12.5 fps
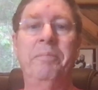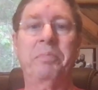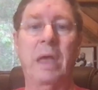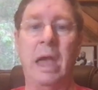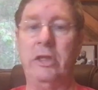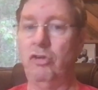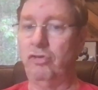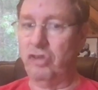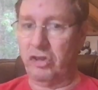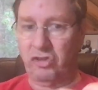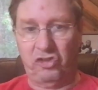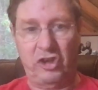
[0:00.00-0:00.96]
And you
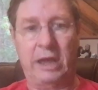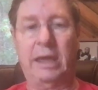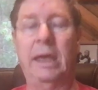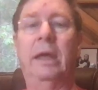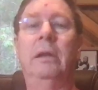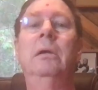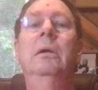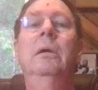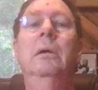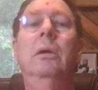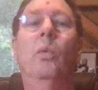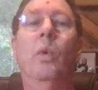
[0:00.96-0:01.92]
just check in
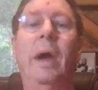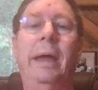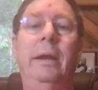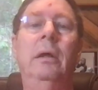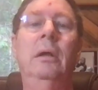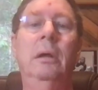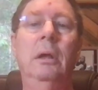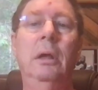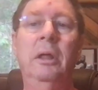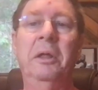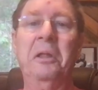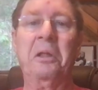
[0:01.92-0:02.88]
when
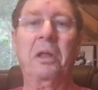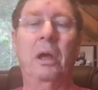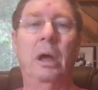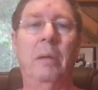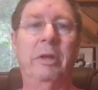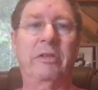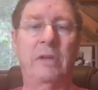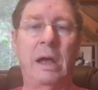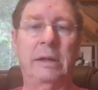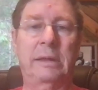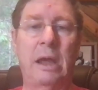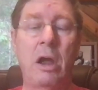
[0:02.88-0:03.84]
it's
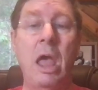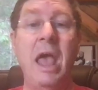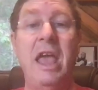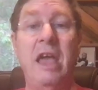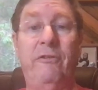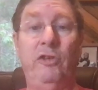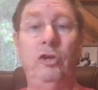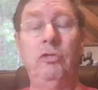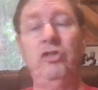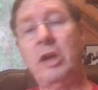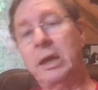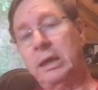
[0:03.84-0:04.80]
not there. If you
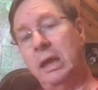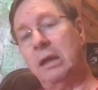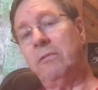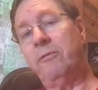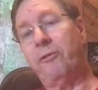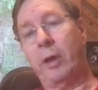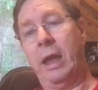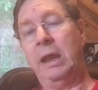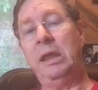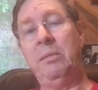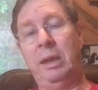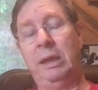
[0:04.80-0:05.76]
check in for
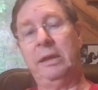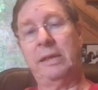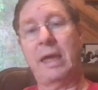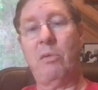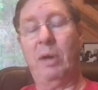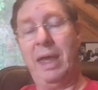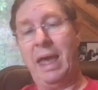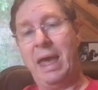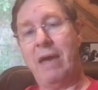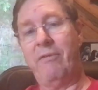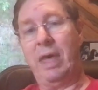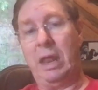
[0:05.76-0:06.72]
any meeting that we
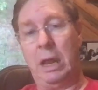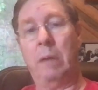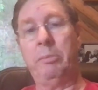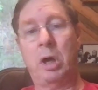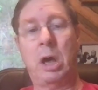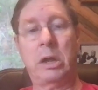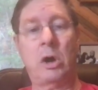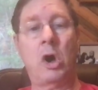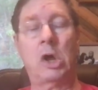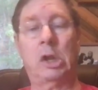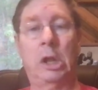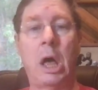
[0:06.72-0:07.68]
have and I'm not
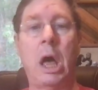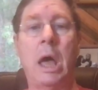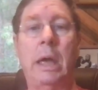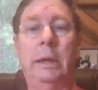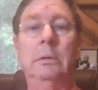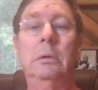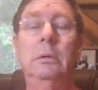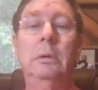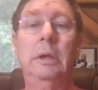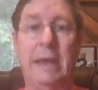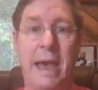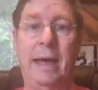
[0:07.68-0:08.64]
online
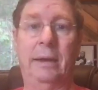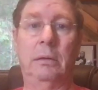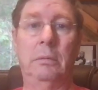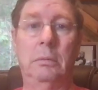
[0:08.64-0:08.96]
yet,